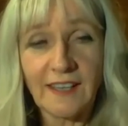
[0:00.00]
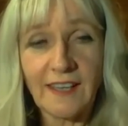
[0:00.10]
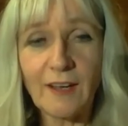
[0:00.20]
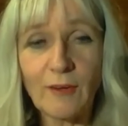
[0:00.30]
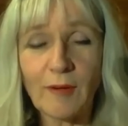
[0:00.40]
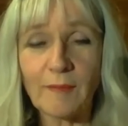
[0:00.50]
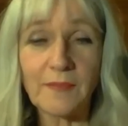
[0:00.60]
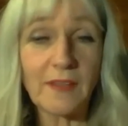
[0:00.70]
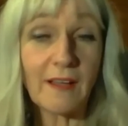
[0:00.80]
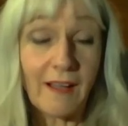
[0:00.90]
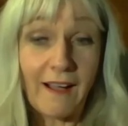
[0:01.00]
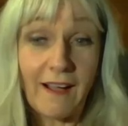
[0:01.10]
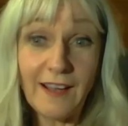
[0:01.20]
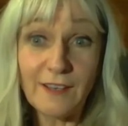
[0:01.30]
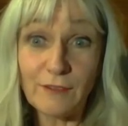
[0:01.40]
you know, I
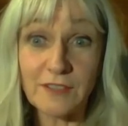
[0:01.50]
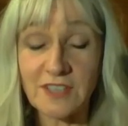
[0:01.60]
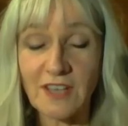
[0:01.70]
love it.